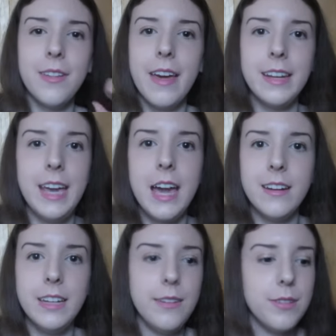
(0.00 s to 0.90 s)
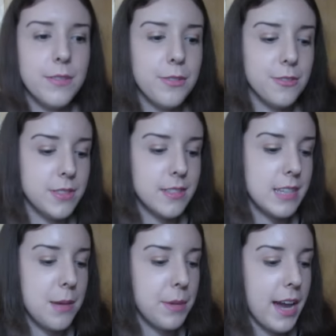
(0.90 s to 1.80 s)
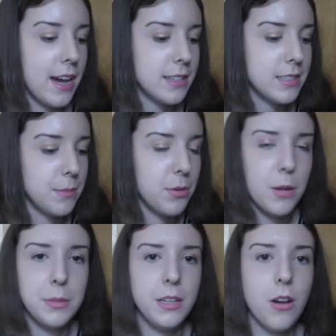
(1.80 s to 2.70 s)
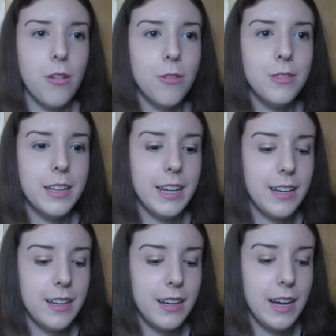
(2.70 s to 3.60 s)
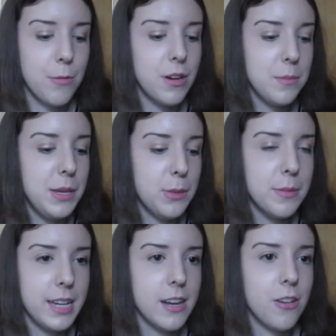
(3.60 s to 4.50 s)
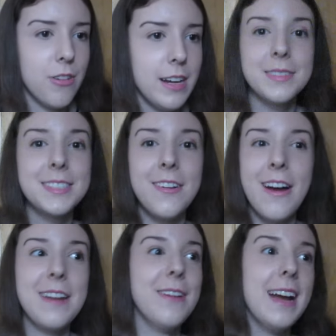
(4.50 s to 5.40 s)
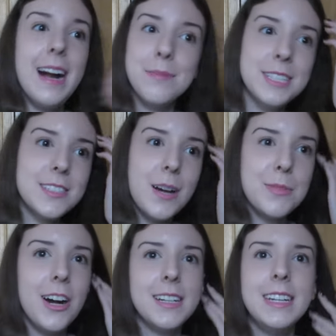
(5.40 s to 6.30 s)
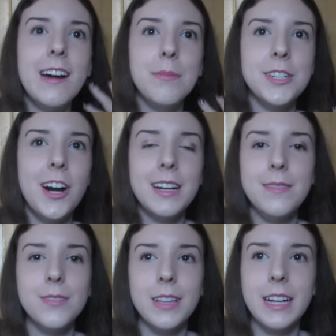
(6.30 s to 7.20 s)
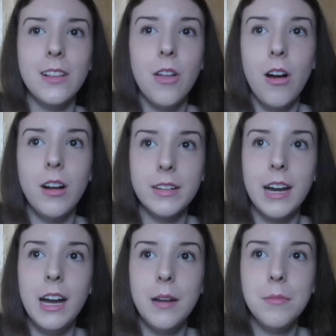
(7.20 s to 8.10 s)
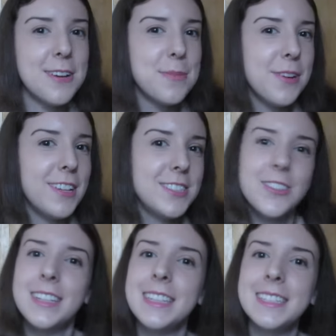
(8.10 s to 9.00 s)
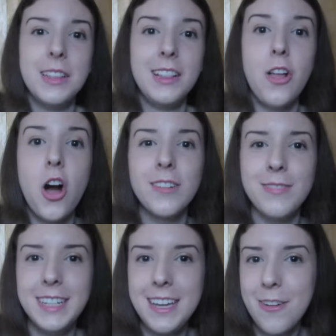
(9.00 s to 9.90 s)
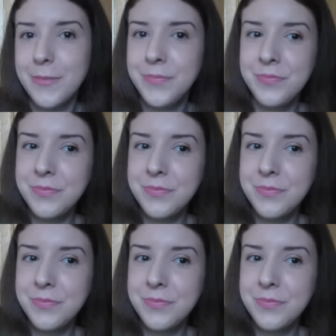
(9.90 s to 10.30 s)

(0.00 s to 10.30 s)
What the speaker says: to that again. Even if it was the same cast, I'd probably go. Like, I want to meet them again already. So anyway, I'm gonna stop talking now. I've been talking for like a long time. I hope you all enjoyed this long video,